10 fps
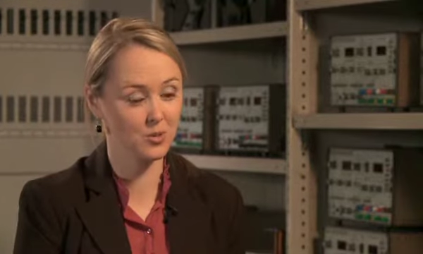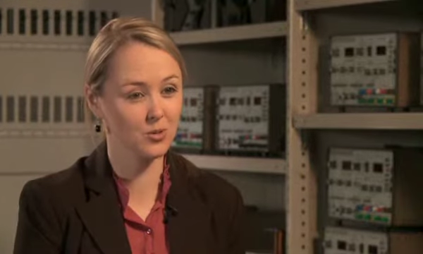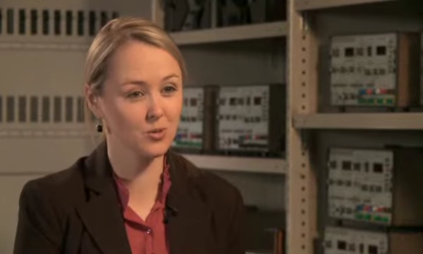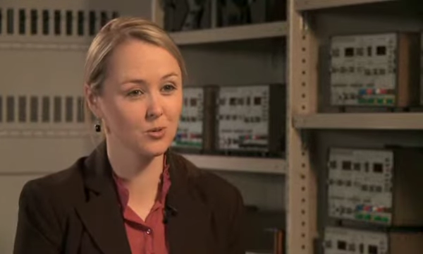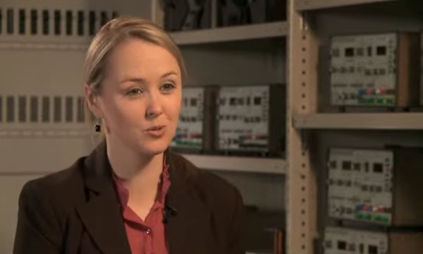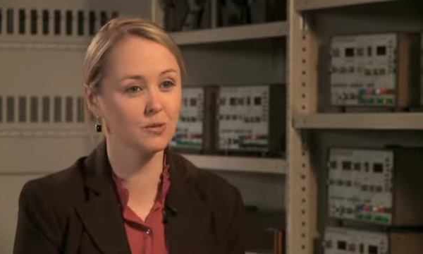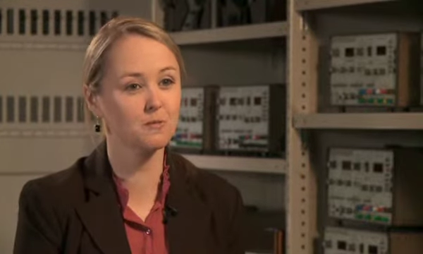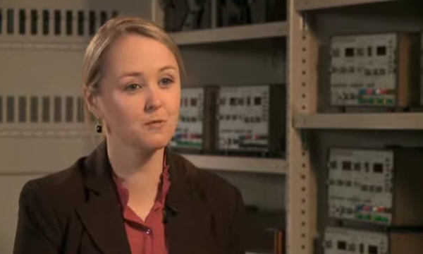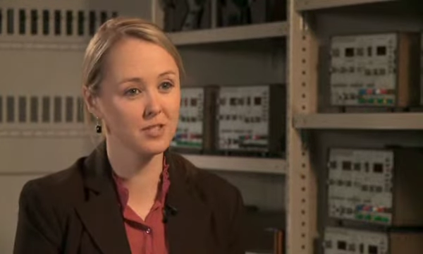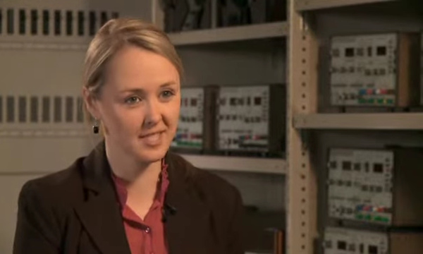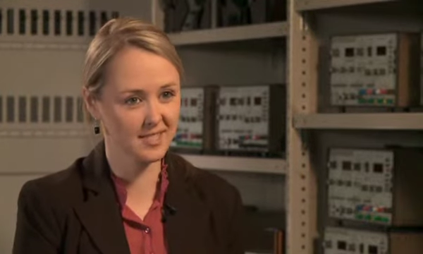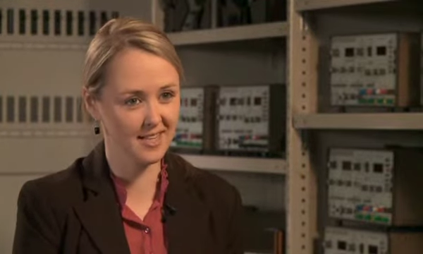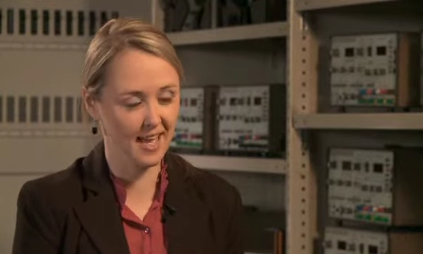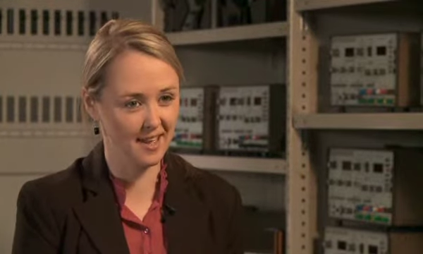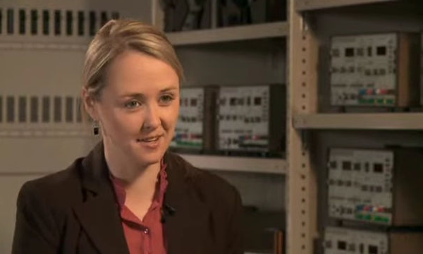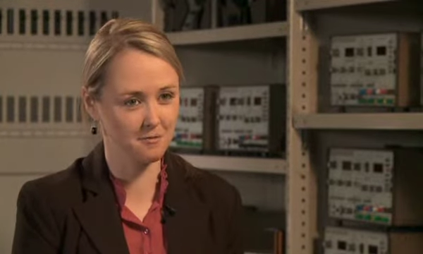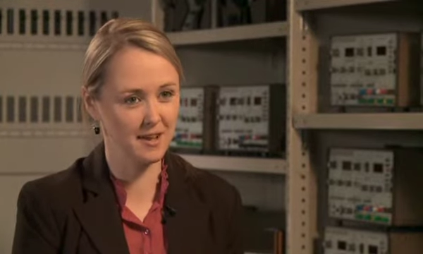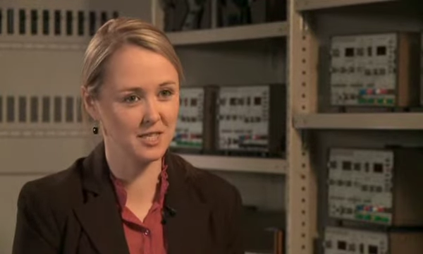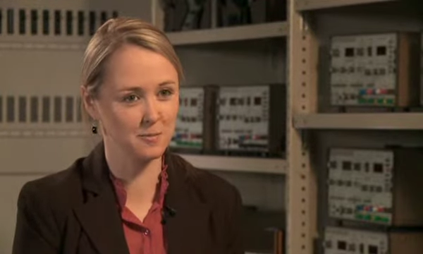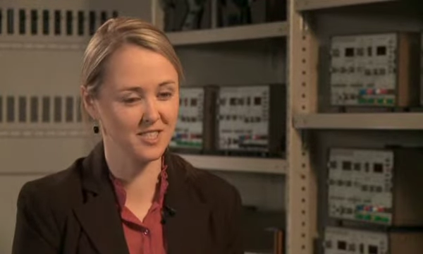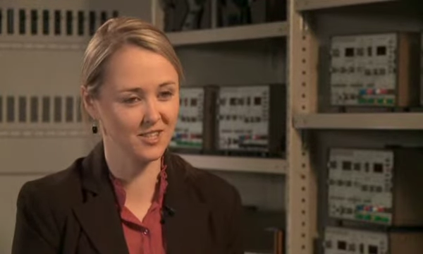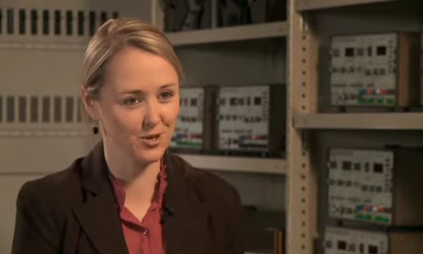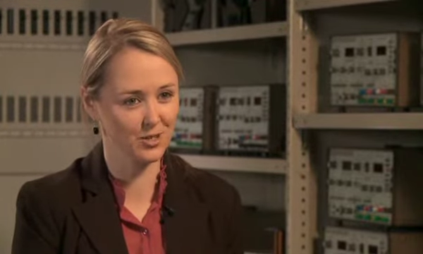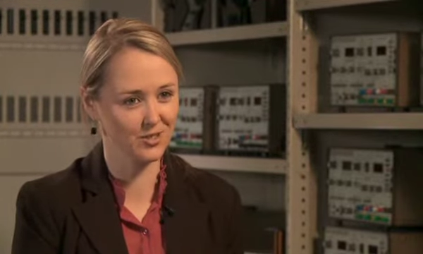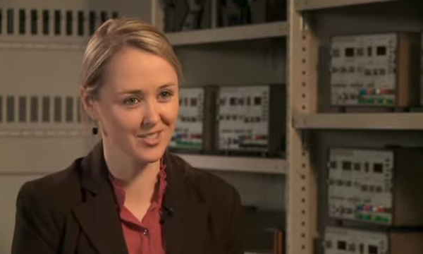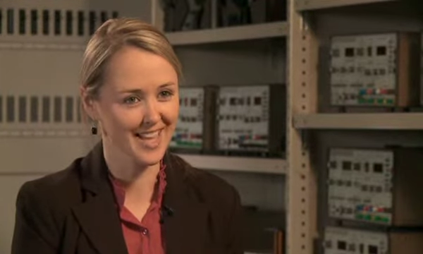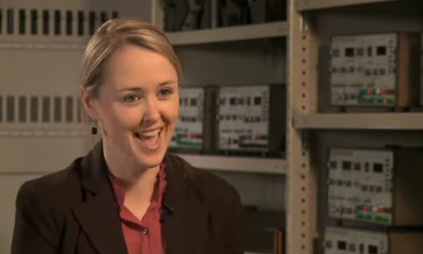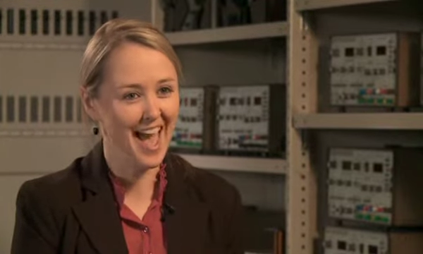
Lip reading: School of Physics and Advanced Materials,